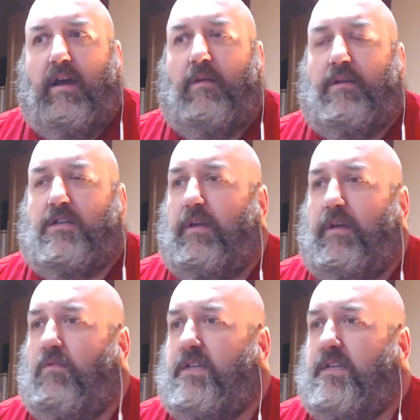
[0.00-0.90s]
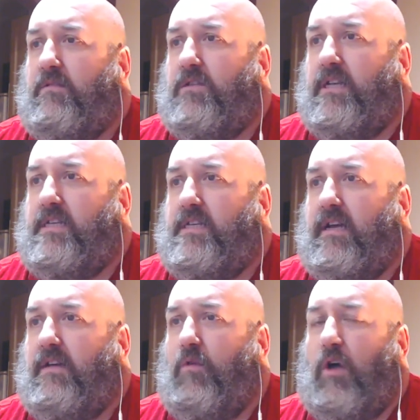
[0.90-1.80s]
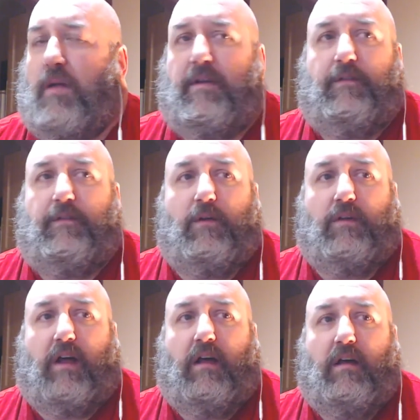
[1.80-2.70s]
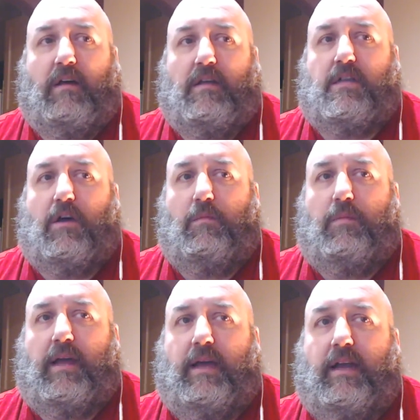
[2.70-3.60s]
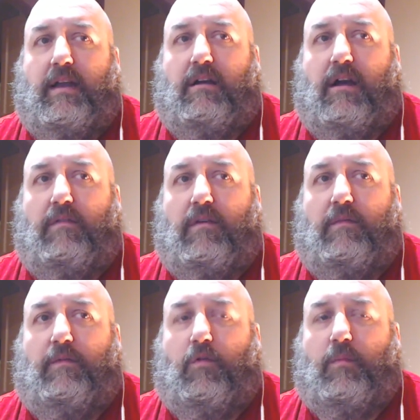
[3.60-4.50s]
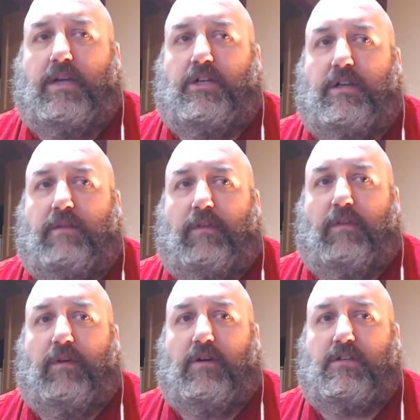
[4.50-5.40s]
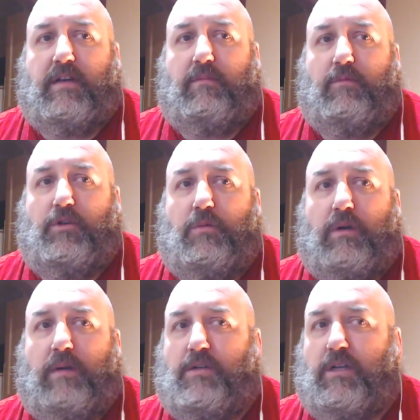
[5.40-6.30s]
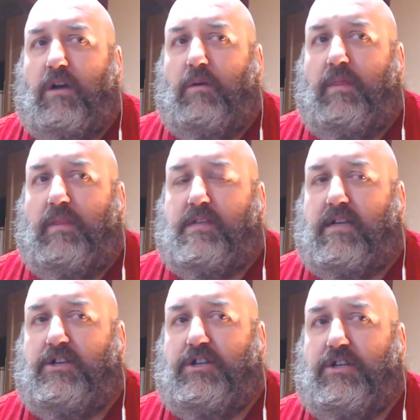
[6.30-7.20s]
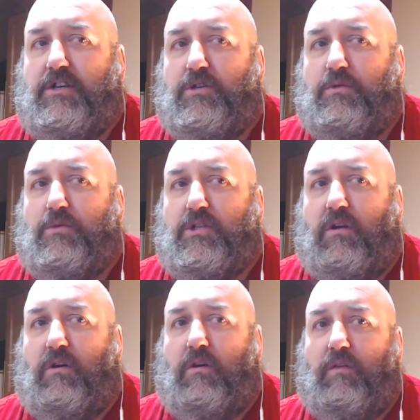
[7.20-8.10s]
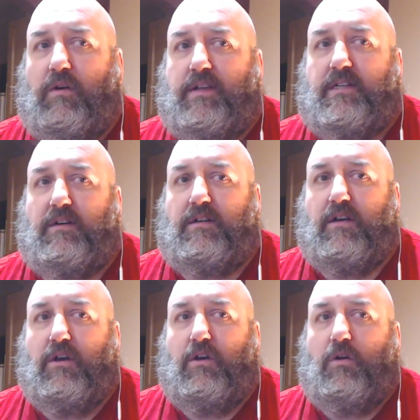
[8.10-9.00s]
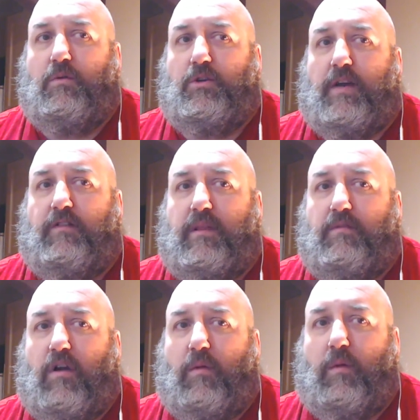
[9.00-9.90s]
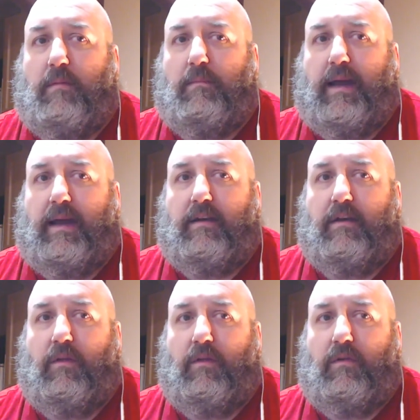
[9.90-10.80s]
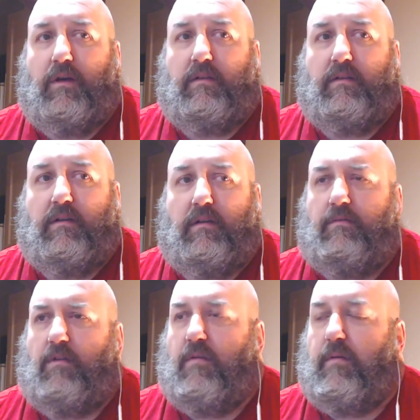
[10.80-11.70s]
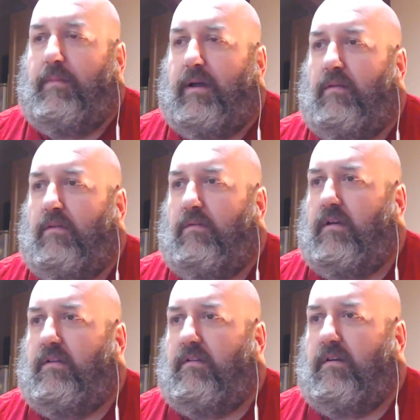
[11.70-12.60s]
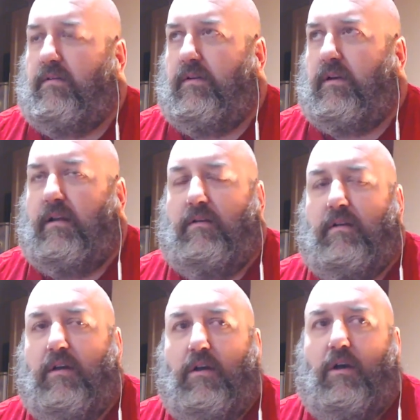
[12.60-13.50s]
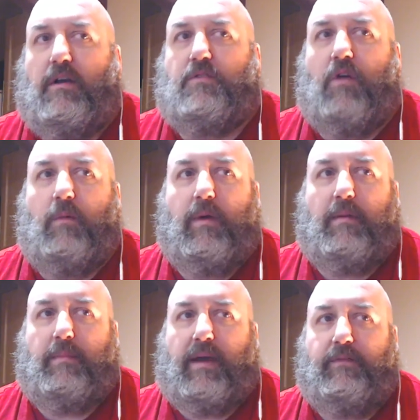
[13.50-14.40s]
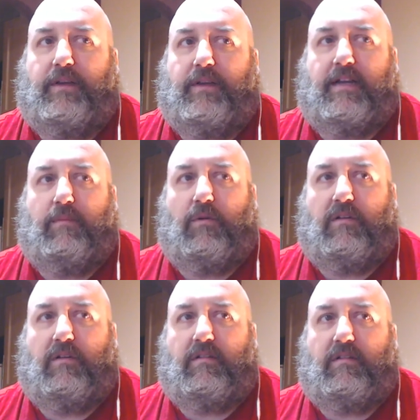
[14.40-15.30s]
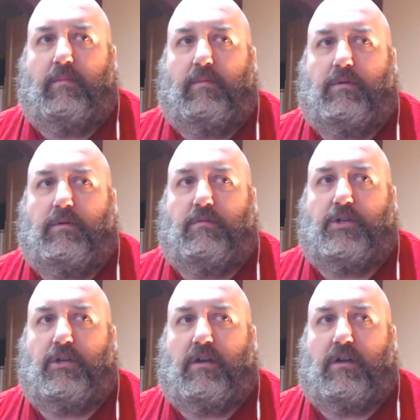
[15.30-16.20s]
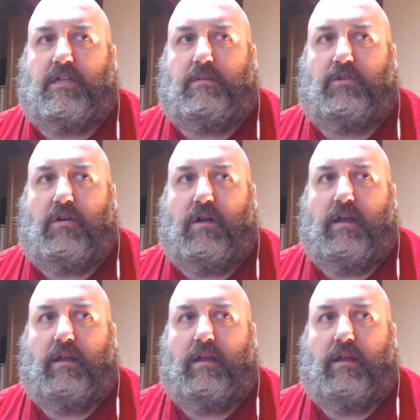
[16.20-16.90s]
Anyway, so I think Reece Nelson is a right midfielder. So playing in our current formation for the first team, would you want him to go in the Sanchez Ozil slot on the right side, or would you have him in the right wing back on the right side? Right wing back on the right side. Fucking hell. As right wing back, if he did come on as a sub, which one would you like to see him try?